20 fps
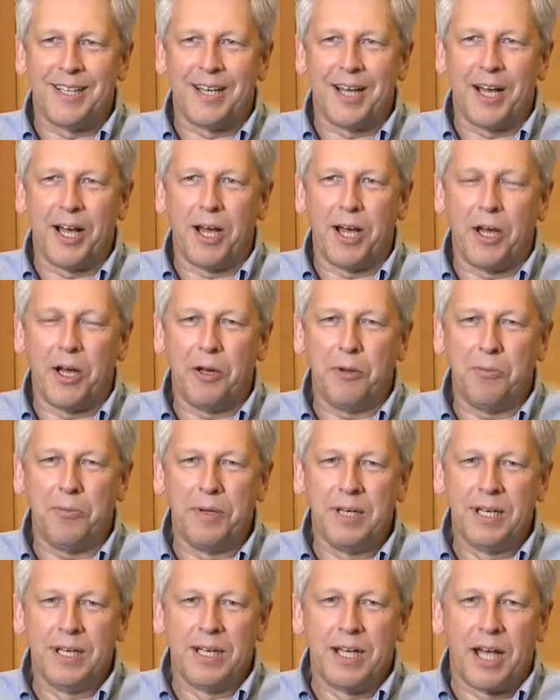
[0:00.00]

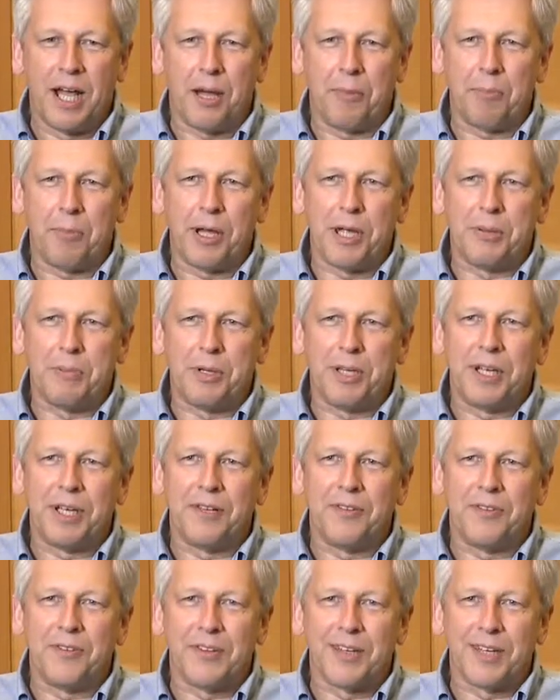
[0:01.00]
um, and maybe
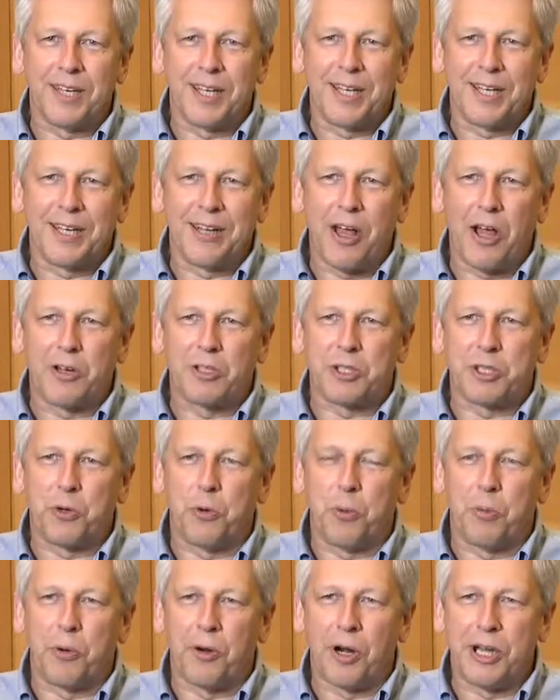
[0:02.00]
in the large
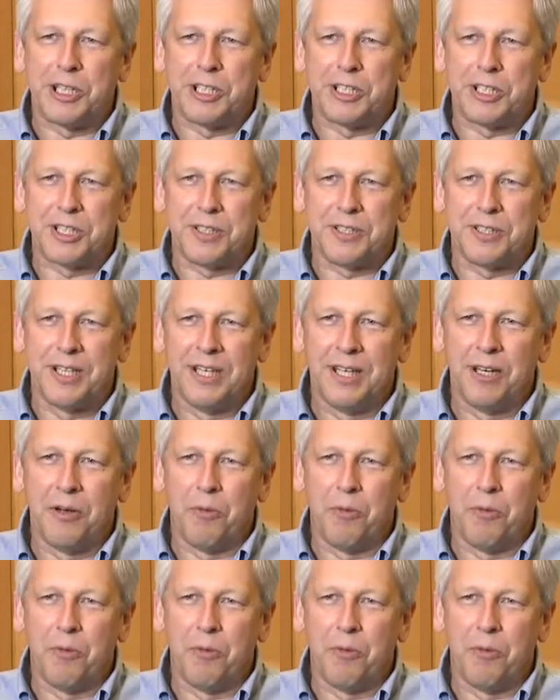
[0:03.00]
corporation